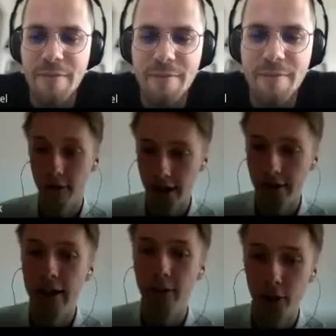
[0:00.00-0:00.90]

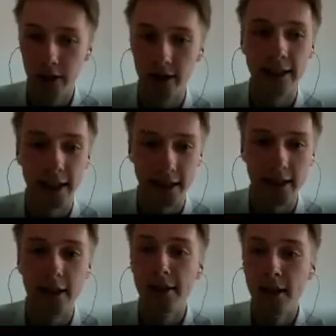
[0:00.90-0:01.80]
Very important,
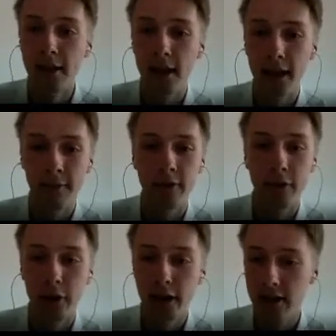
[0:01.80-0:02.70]
yes.
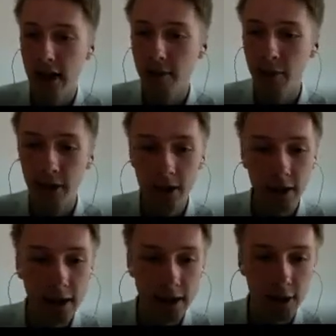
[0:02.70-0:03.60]
For
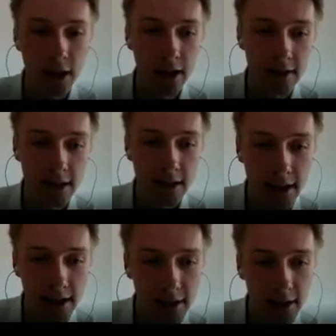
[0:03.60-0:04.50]
example, as you can see
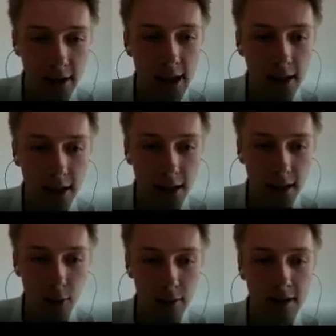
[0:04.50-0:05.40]
later,
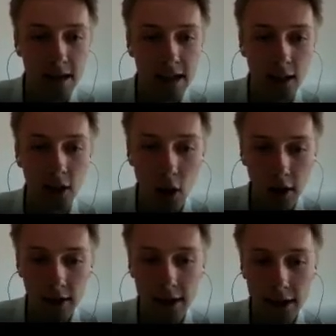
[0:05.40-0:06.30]
when we say the
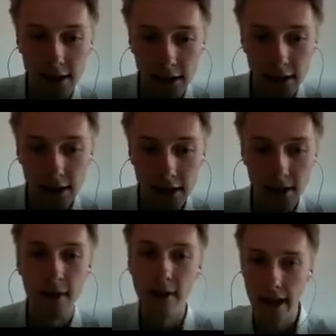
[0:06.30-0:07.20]
context
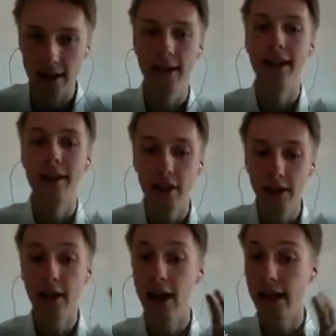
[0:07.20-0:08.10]
is that
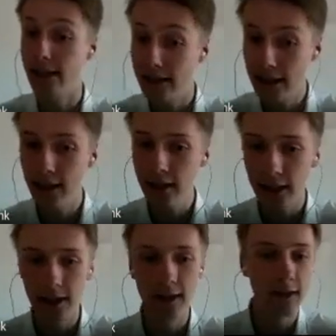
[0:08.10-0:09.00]
the idea
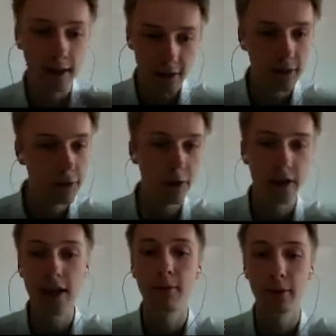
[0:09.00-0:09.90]
is, for
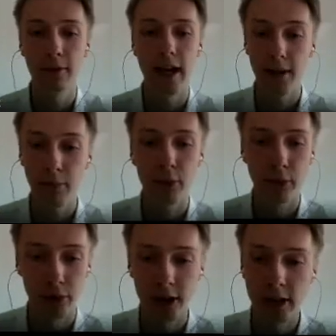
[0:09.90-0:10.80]
example, air
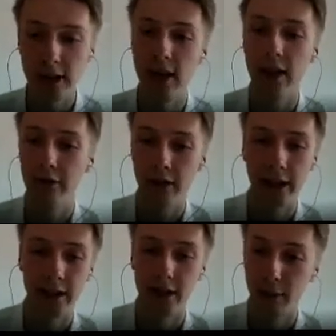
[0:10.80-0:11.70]
pollution instead of
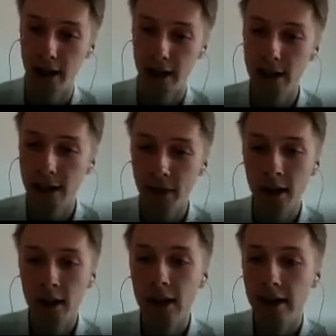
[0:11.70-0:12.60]
riding the bike,
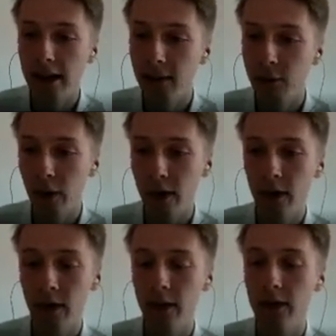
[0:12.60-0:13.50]
then the
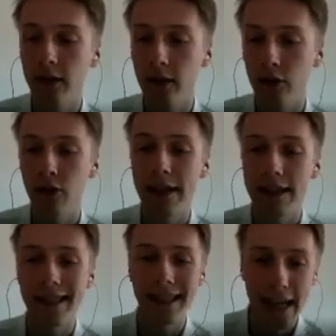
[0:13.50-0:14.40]
model
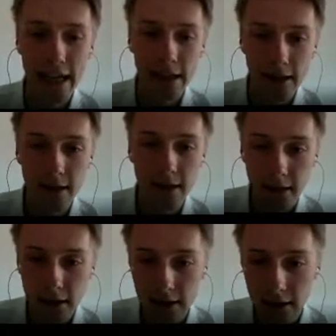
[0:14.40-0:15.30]
translates
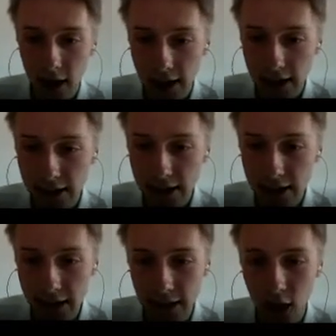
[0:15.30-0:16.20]
this
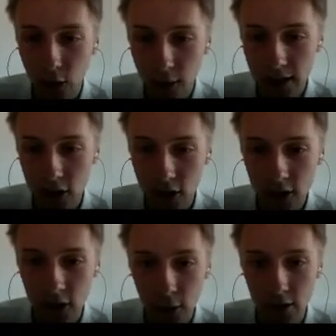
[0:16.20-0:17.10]
idea in the
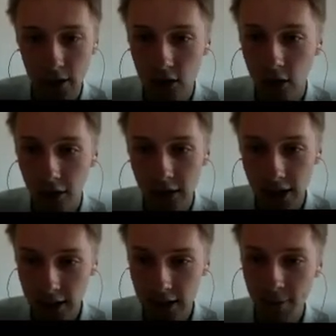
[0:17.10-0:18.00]
question to this
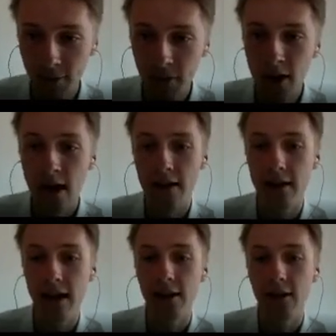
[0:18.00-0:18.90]
context and
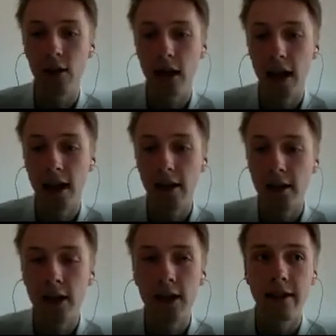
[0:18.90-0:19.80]
says,
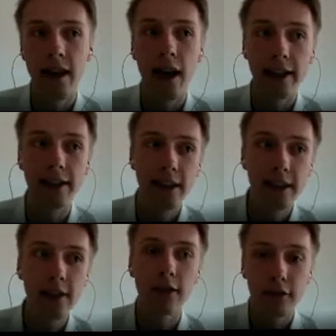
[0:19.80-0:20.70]
okay, the
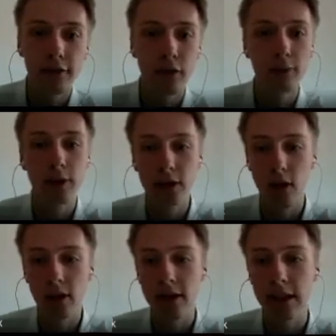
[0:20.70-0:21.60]
idea from the
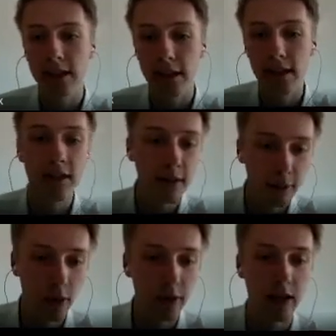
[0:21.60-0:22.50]
context is
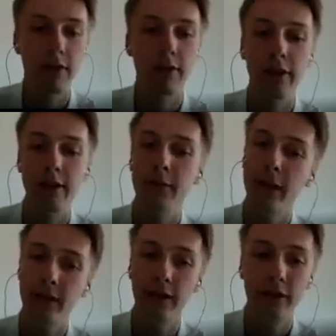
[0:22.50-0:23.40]
not
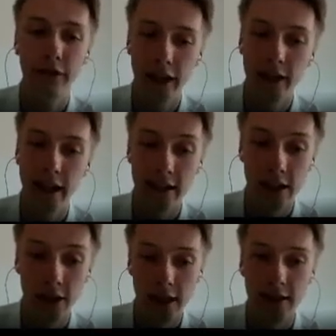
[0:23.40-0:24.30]
environmentally friendly,
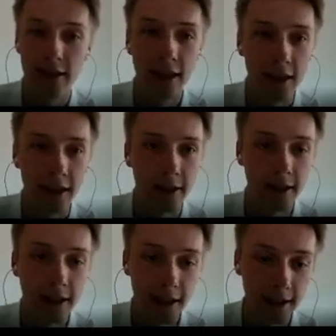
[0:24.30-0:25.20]
as you can see
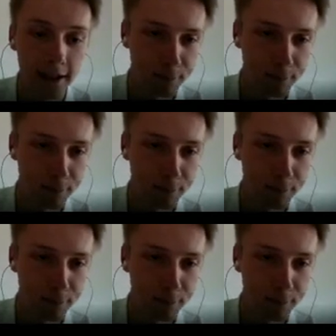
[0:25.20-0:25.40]
here.